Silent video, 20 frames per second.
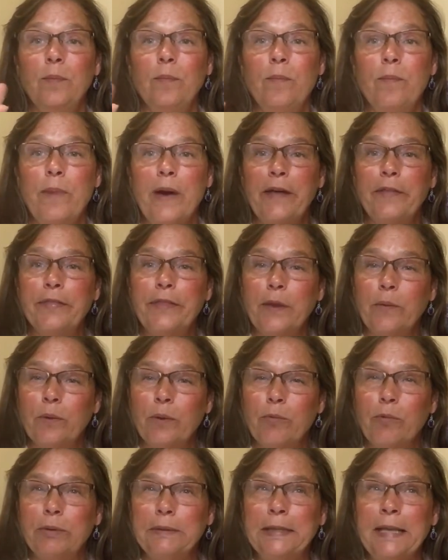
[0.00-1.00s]
but they were
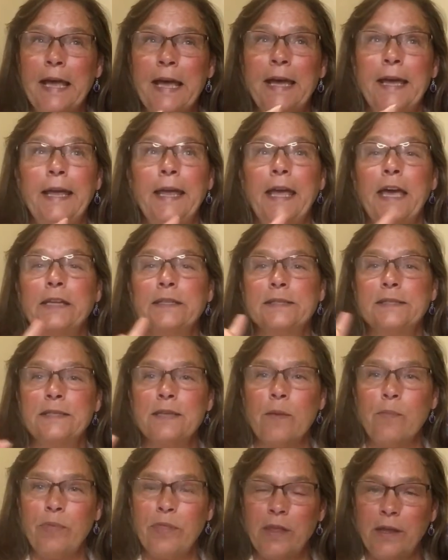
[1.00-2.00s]
relying on
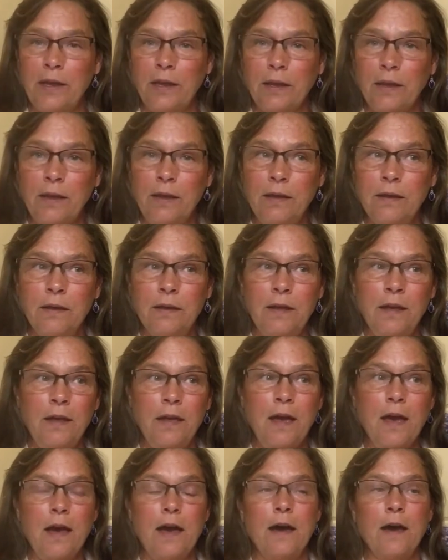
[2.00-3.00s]
something
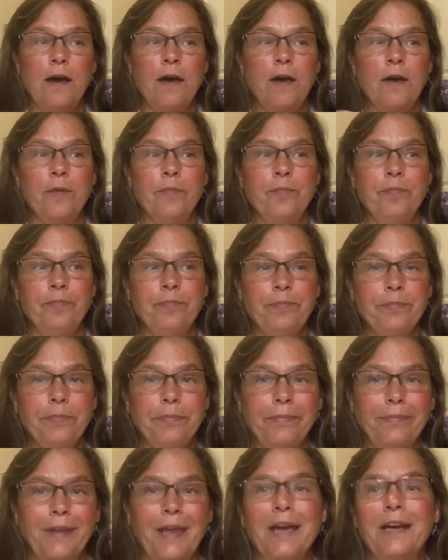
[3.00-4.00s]

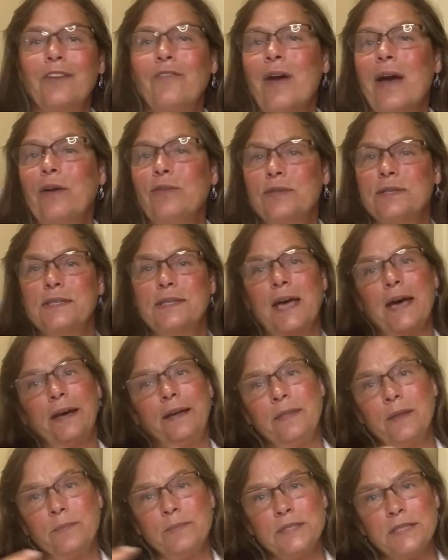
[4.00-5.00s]
kind of outside
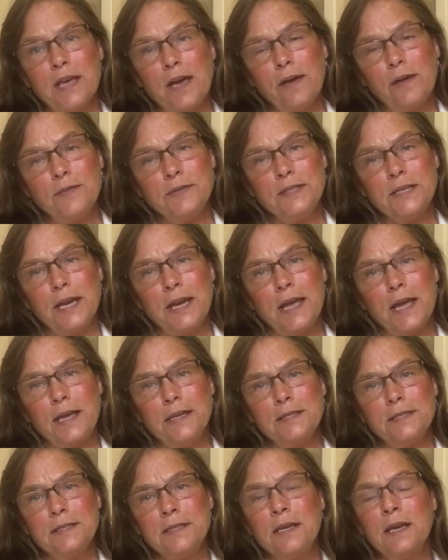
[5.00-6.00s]
themselves, I
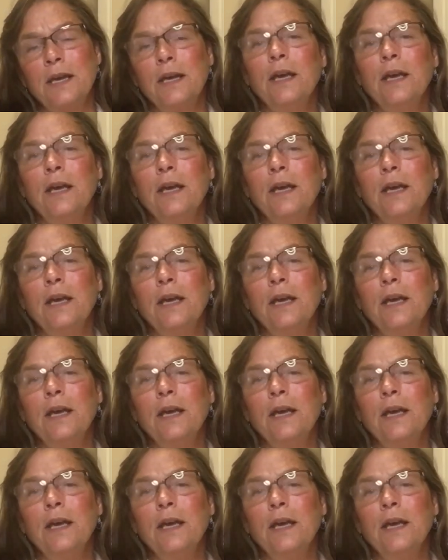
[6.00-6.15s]
guess,